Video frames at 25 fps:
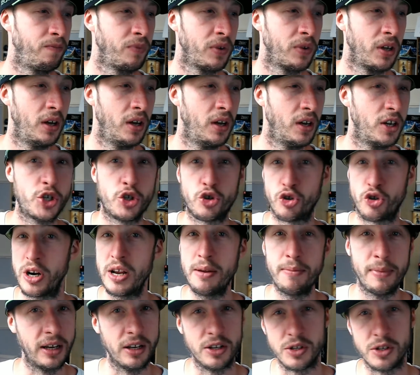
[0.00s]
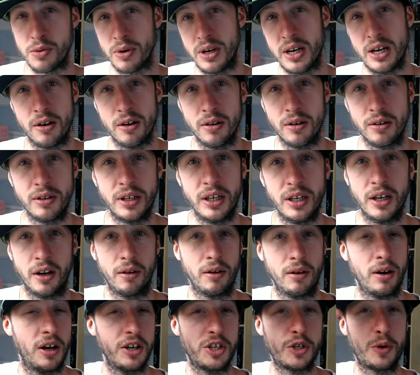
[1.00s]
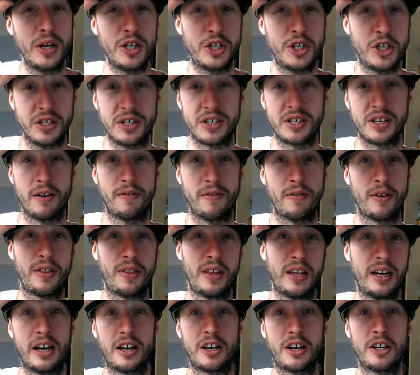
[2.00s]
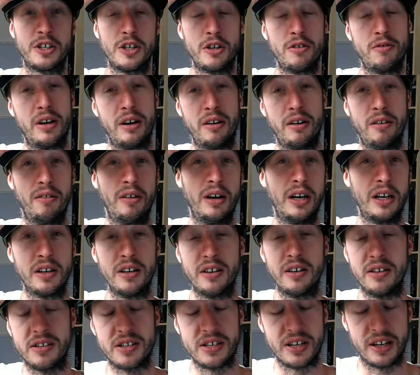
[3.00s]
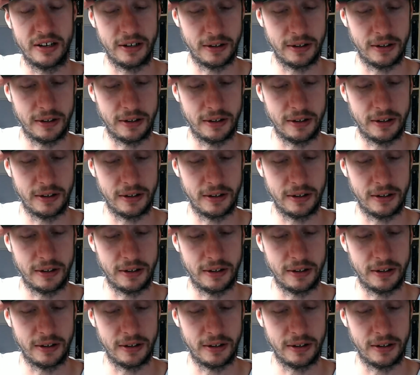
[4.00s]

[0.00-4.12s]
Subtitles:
streaming as well, on like Twitch and stuff. I think that could do really, really good. So,